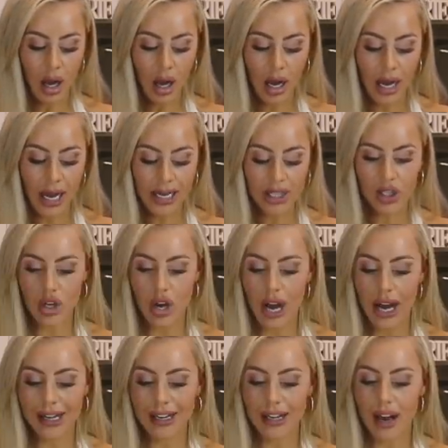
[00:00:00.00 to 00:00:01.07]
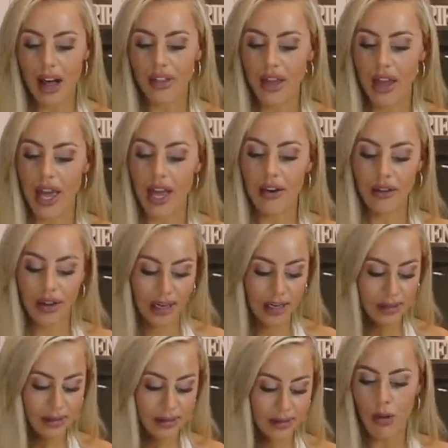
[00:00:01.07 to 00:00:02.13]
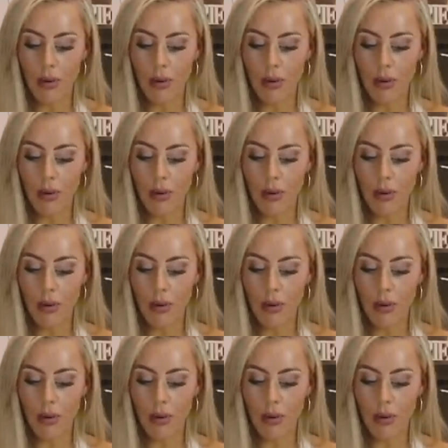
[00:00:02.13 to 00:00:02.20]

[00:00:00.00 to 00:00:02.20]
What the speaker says: I shine in other areas.